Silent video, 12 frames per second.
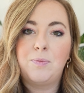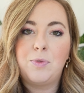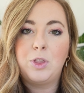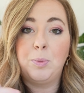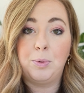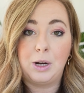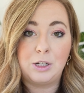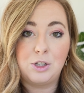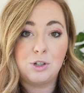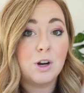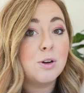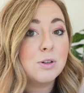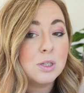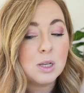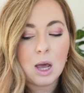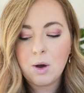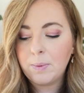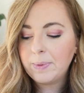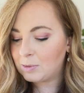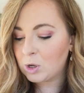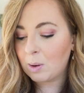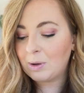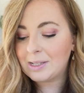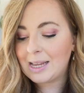the brush strokes go. So
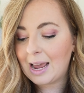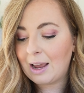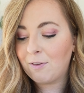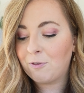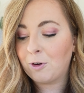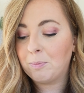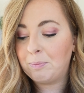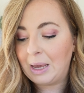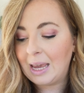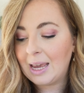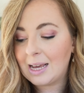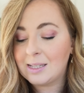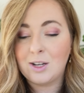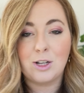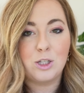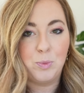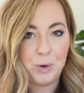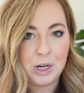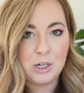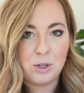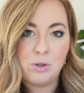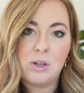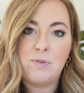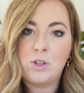I will say for me, it's not super
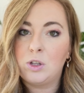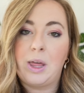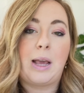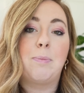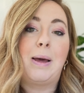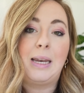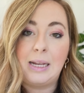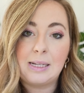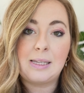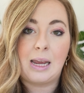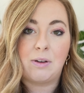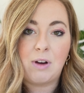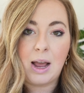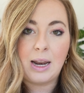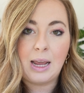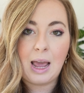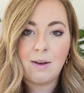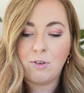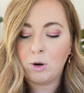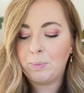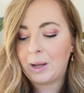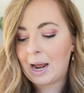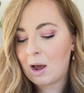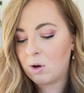conducive to like my neatest handwriting ever,
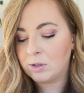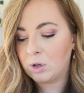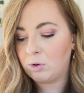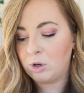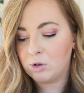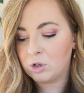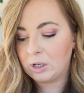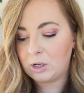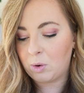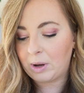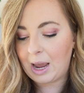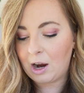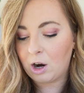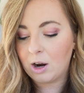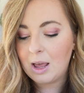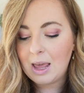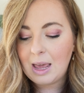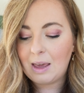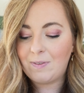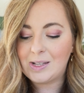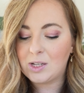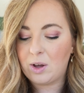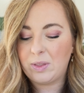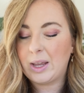but I also usually don't care if it's
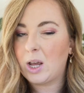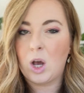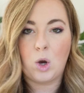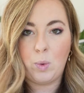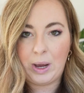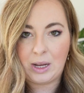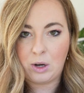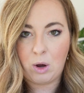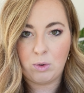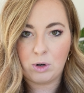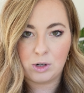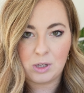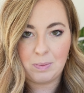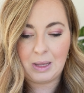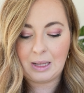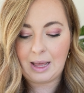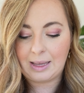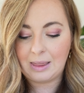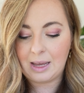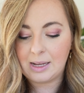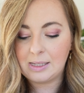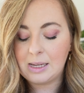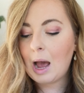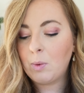on like a quick note or something like
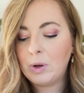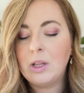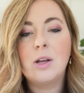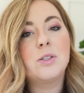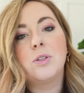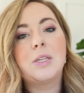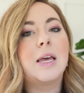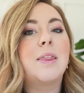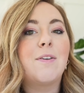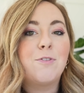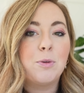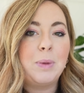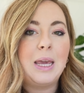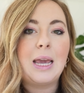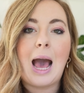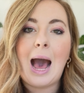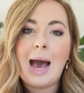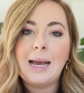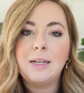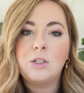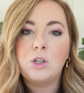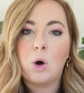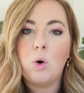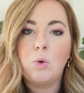this. I will also say that for me, I
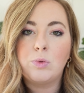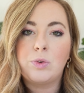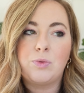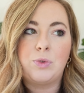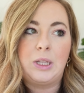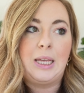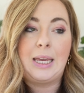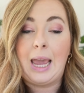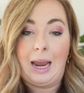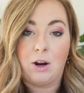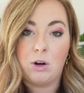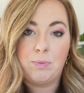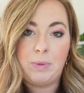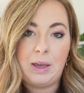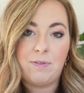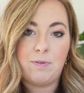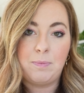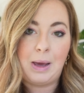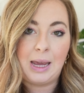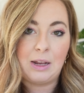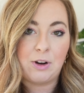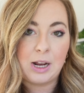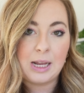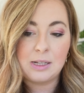don't really care if my
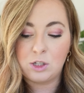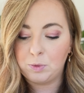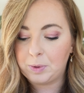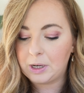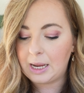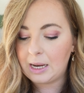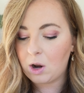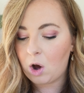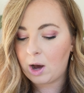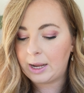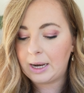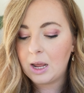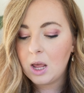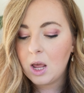handwriting's super neat on